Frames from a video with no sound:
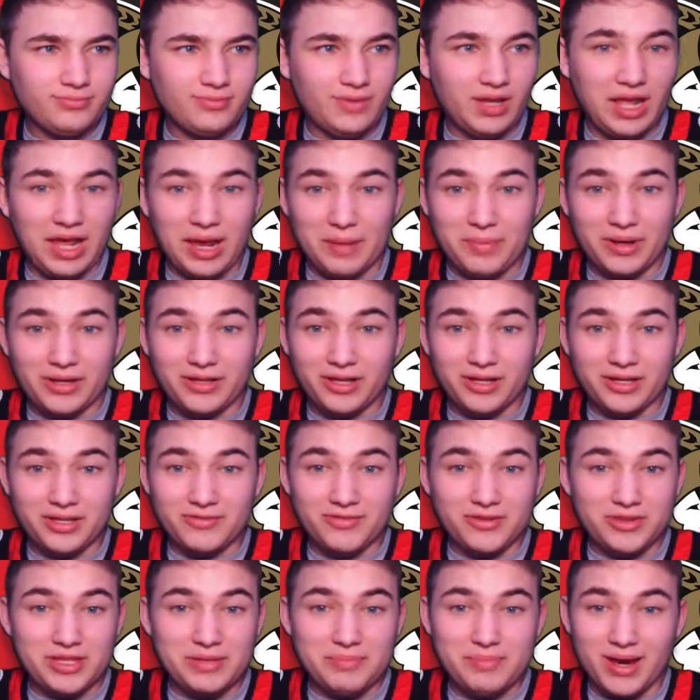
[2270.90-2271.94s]
might not
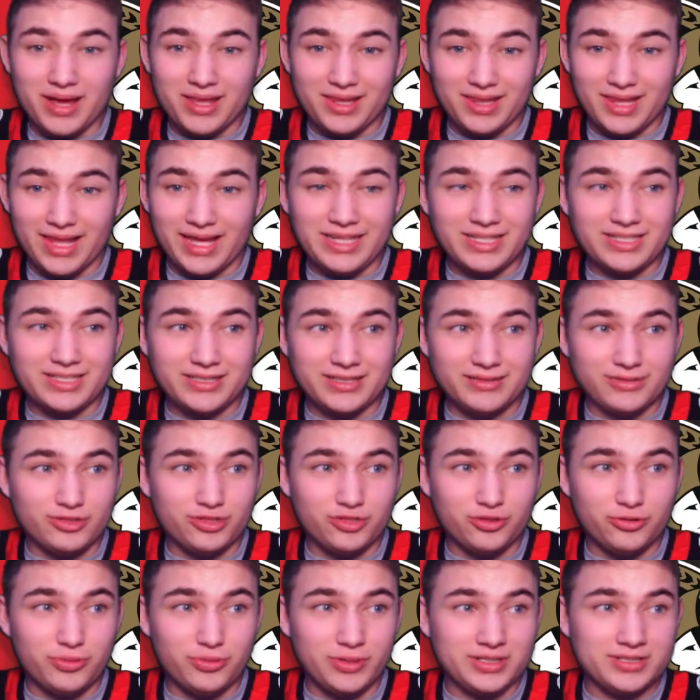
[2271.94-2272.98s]
even need my light in
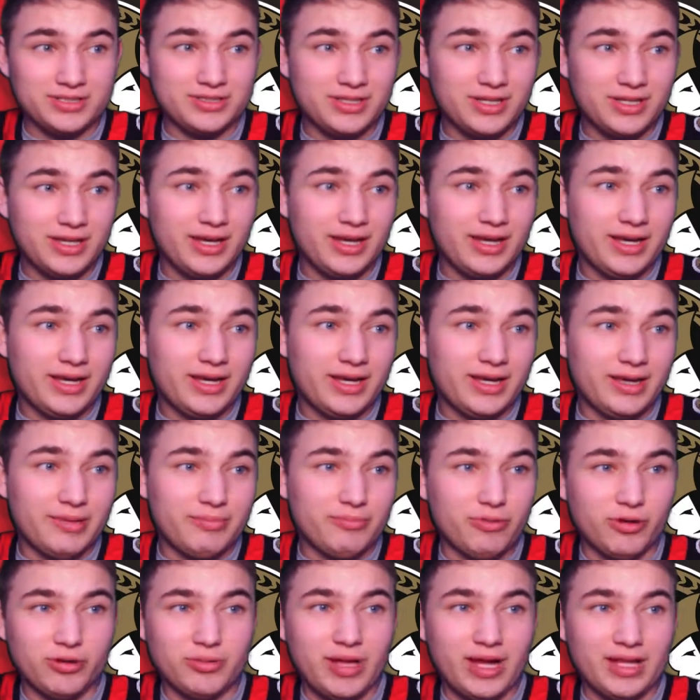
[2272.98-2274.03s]
2 weeks.
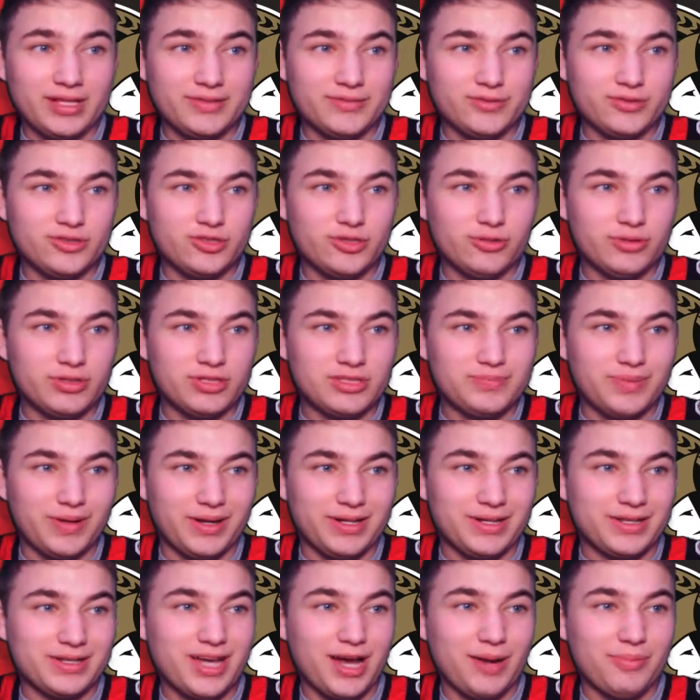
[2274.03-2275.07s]
Or not even 2 weeks, but
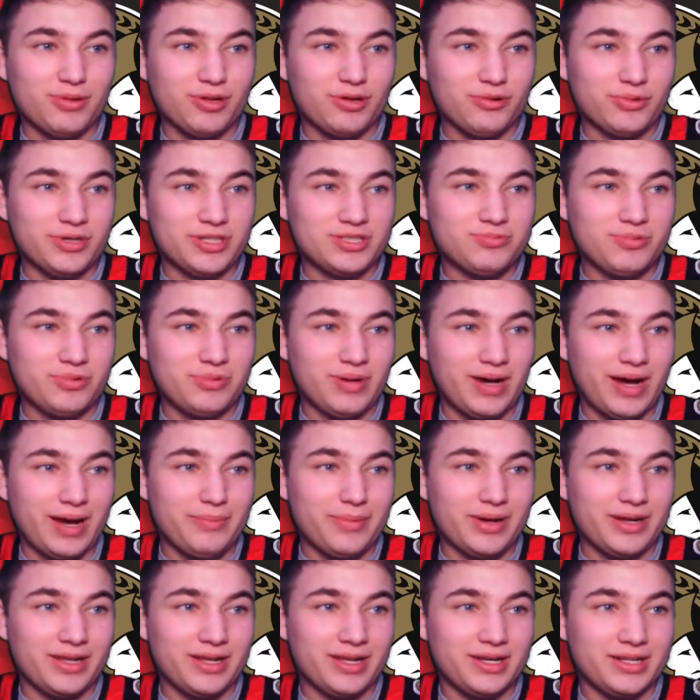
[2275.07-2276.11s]
in a couple of weeks, I
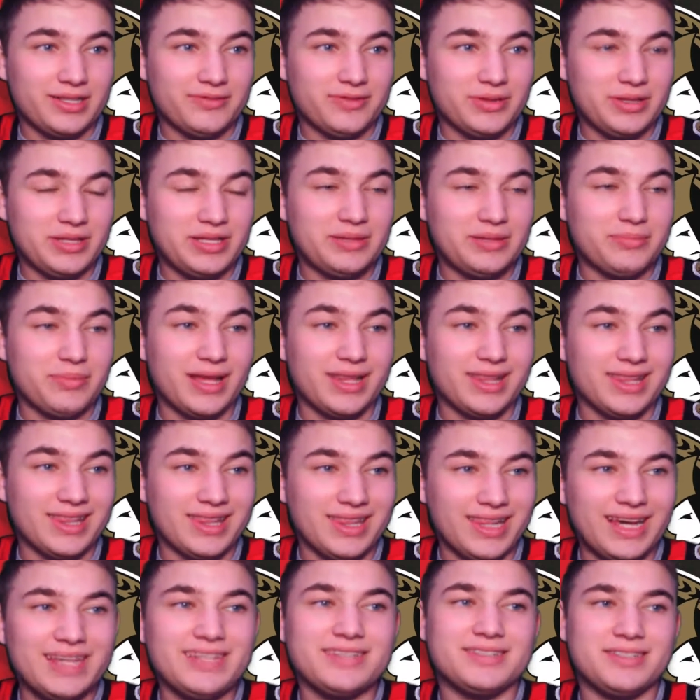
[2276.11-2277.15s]
might not even need my
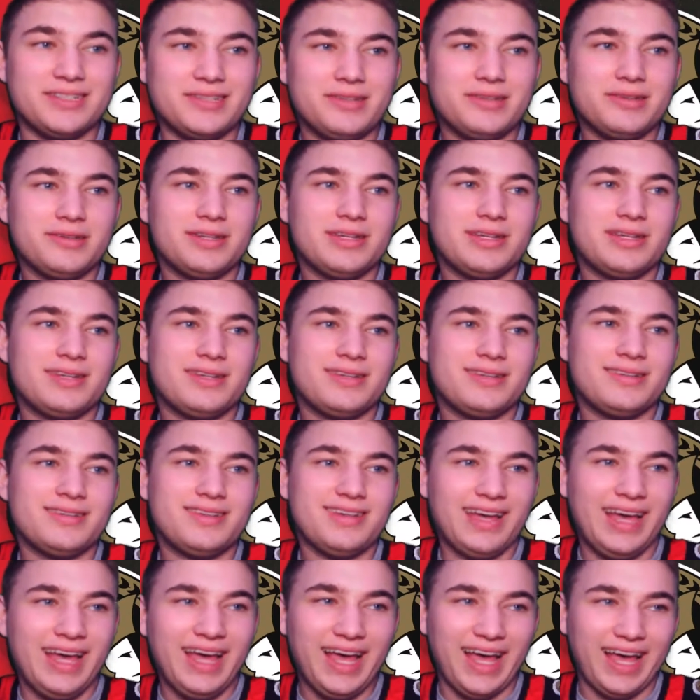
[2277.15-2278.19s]
light.
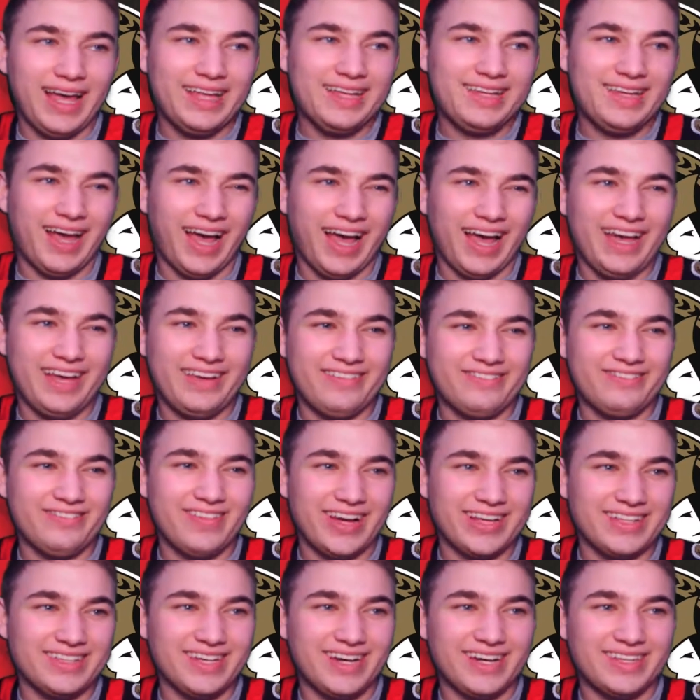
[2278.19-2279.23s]
I
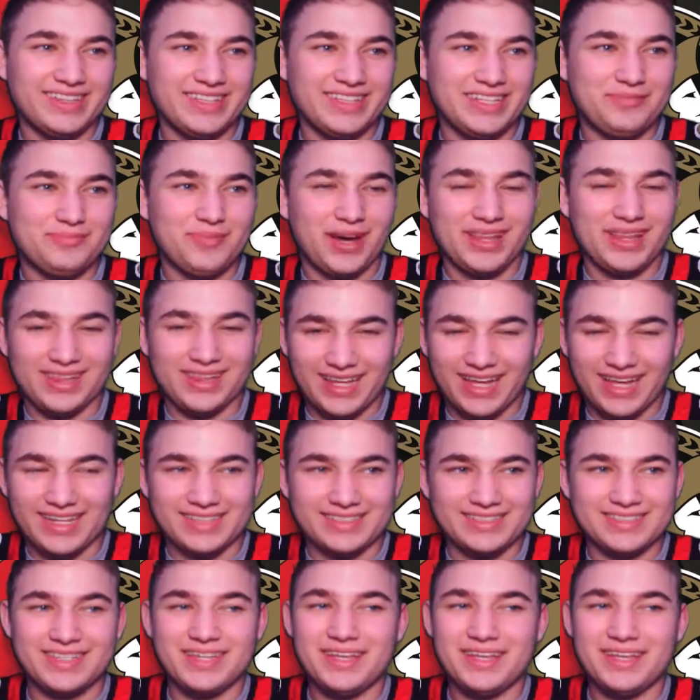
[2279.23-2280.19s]
might not need my light.